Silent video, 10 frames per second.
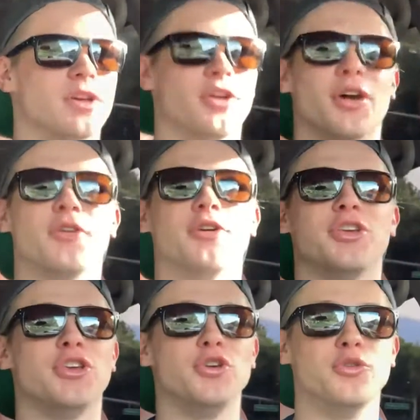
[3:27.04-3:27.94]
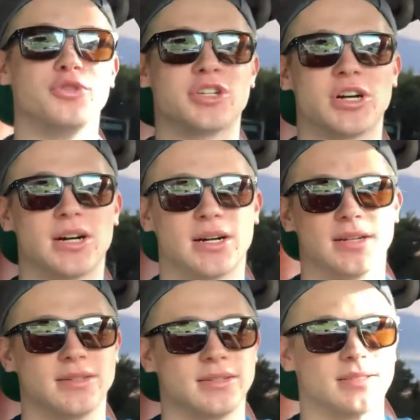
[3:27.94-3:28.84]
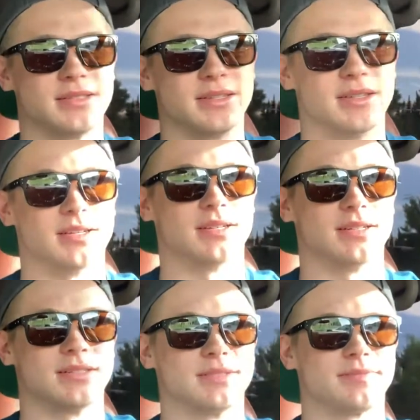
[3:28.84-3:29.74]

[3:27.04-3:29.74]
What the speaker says: Another huge con to the